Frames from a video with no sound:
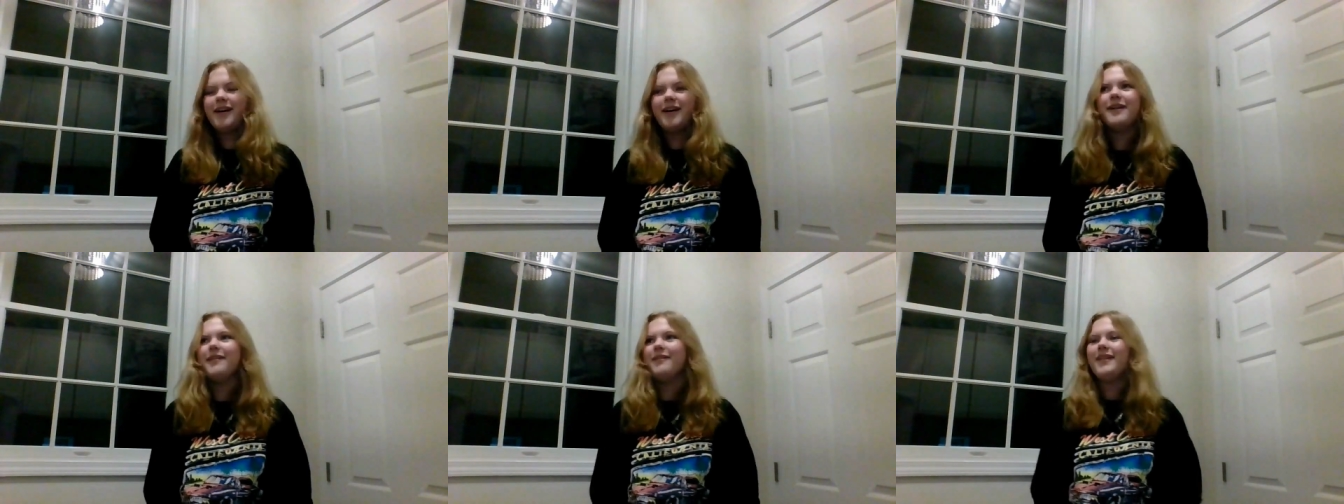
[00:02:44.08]

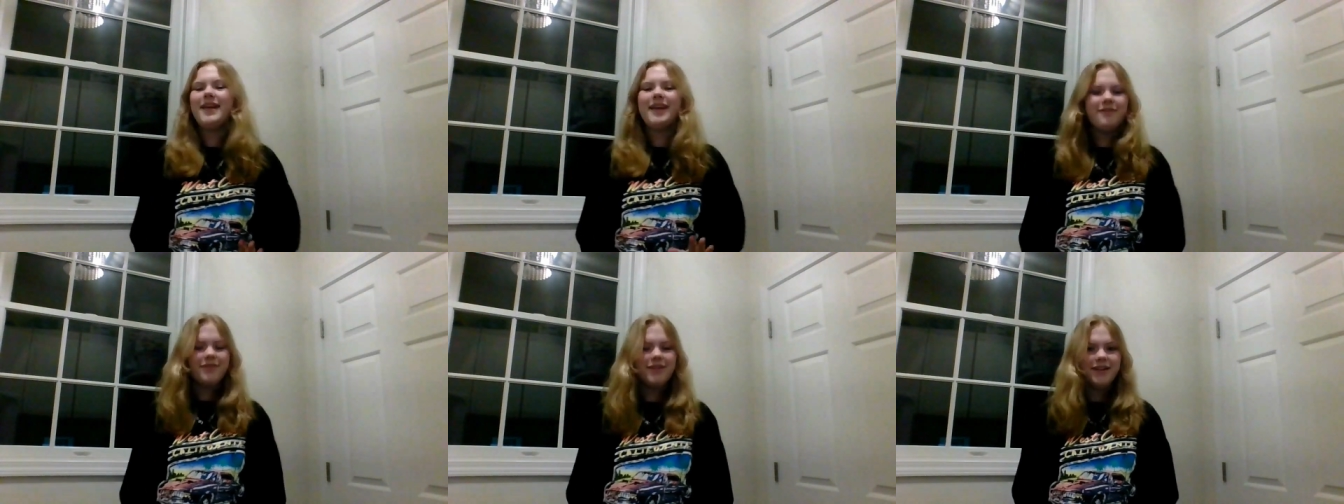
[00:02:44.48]
um,
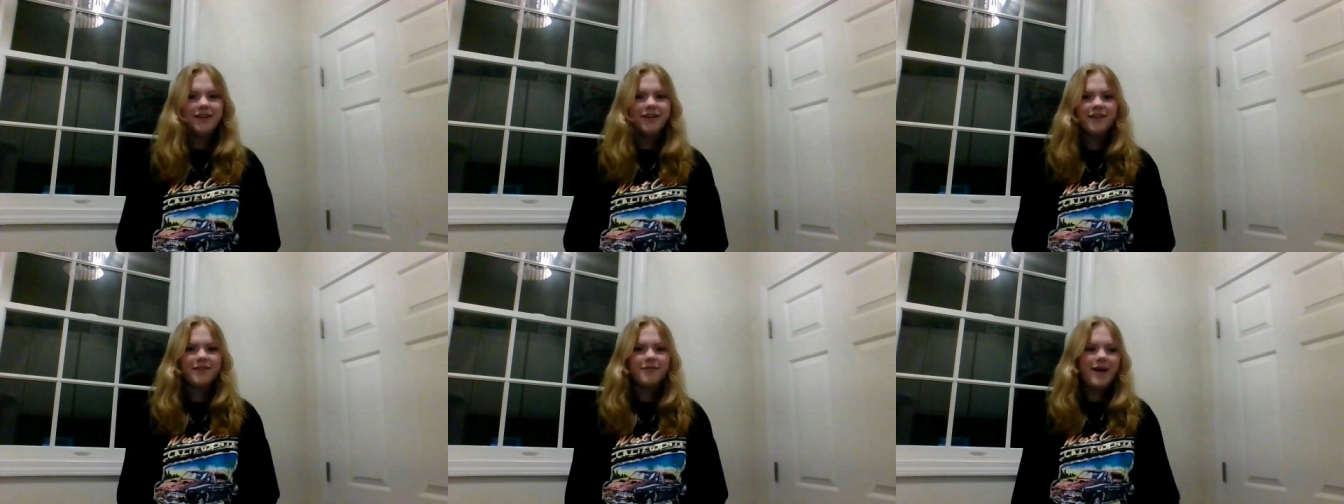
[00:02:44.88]
it really
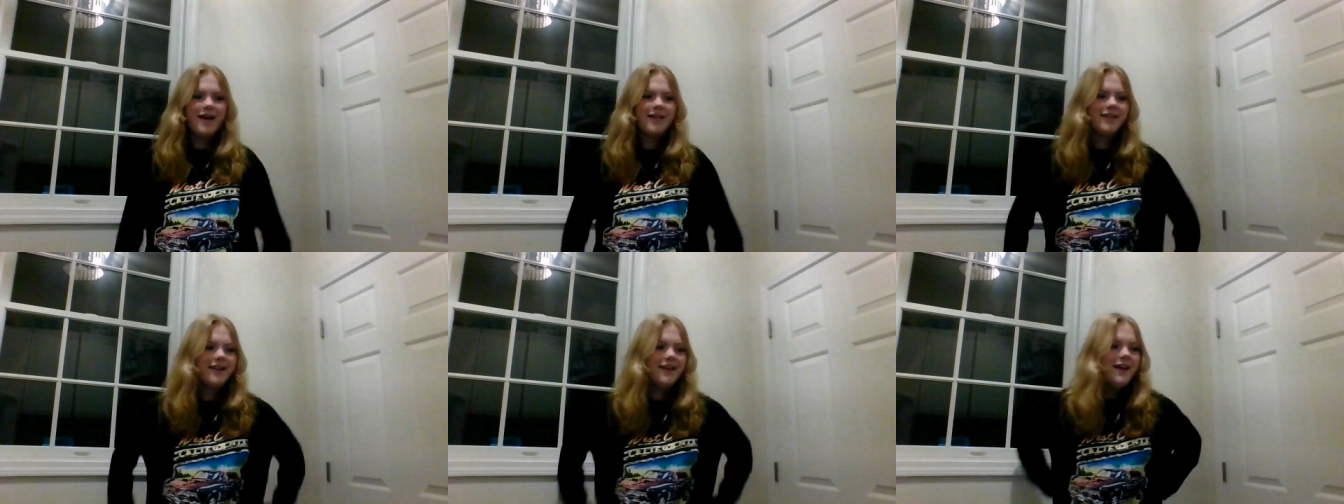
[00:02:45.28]
hurts
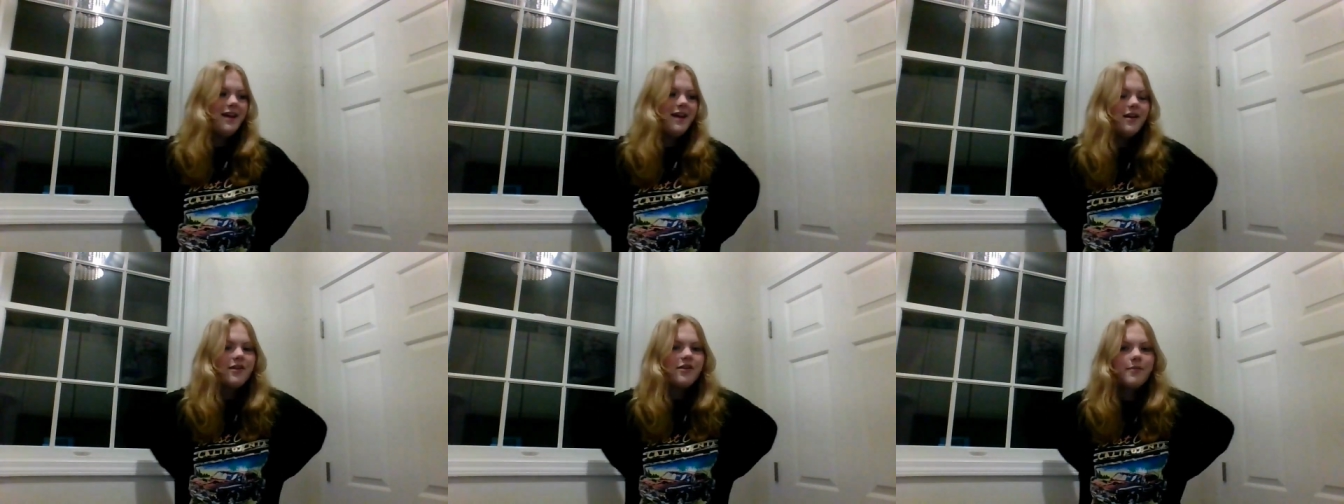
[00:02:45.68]
badly.
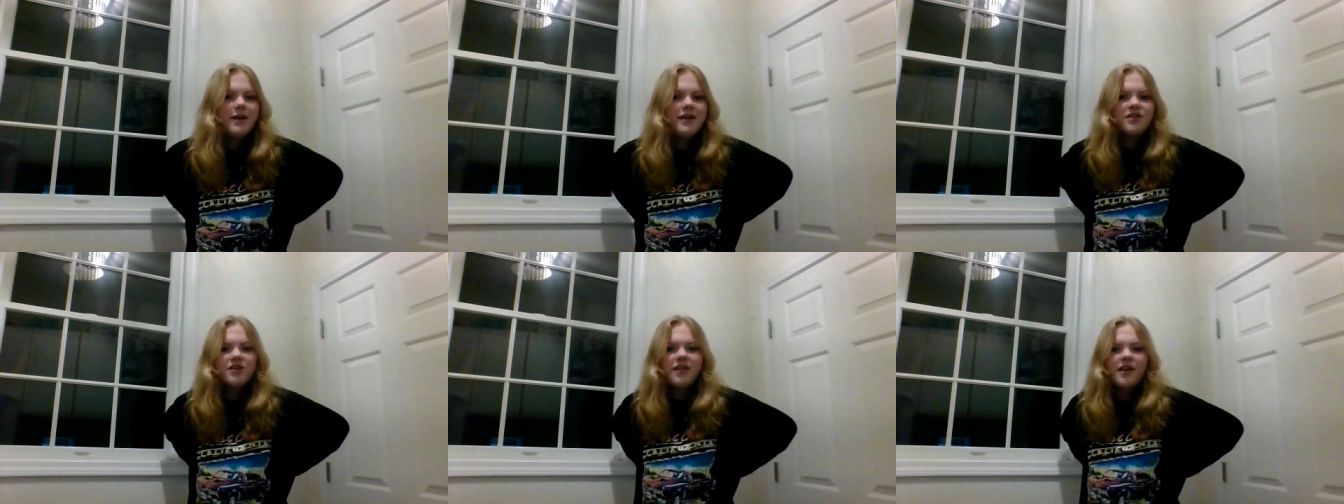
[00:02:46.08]
So
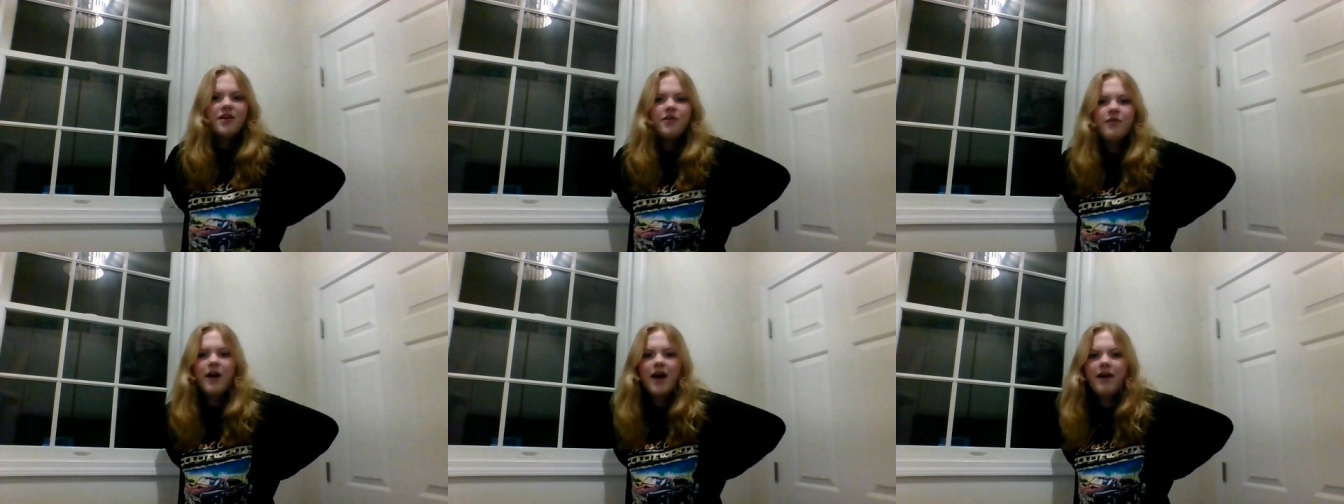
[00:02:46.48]
make sure that
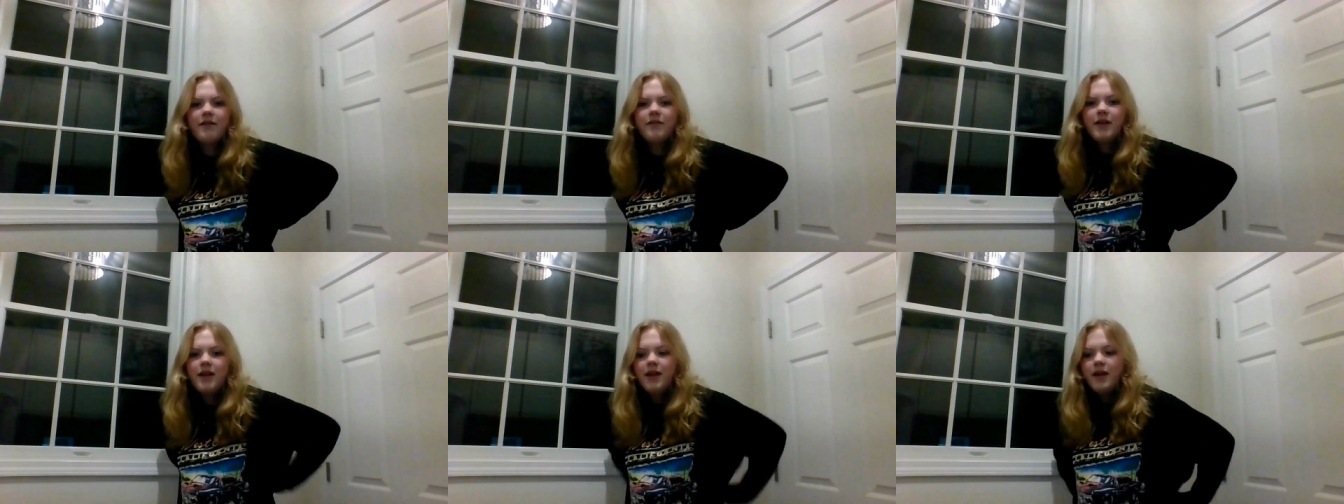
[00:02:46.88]
you
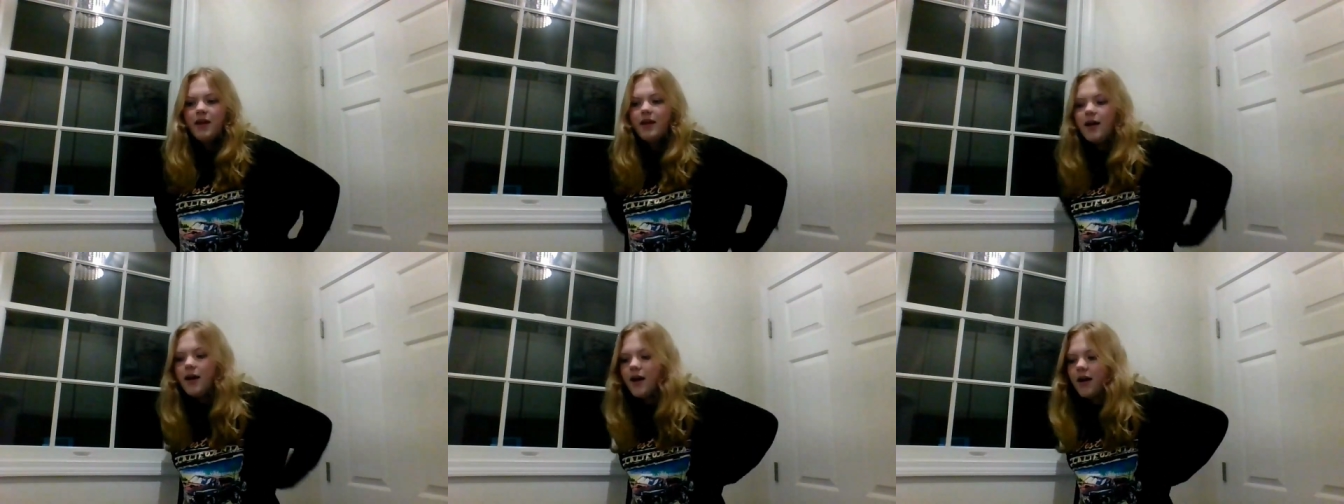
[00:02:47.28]
have
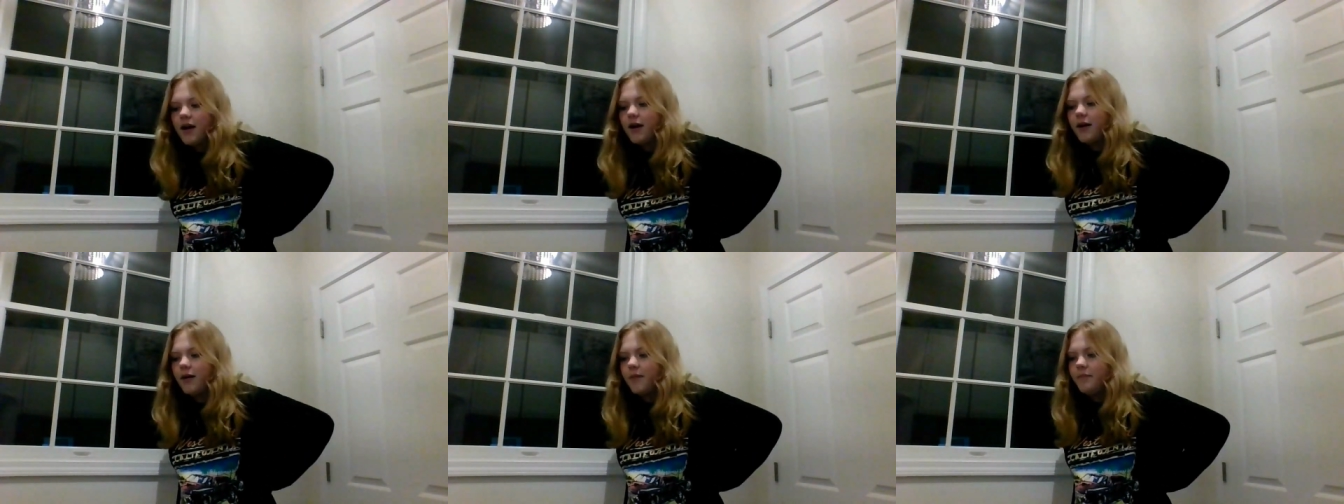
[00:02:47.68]

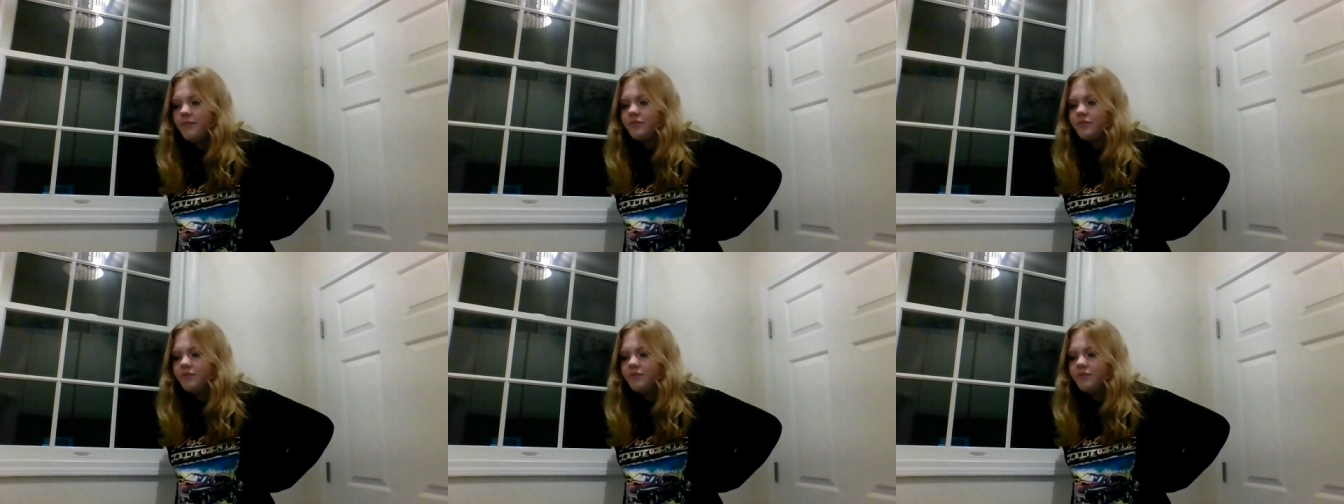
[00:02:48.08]
uh,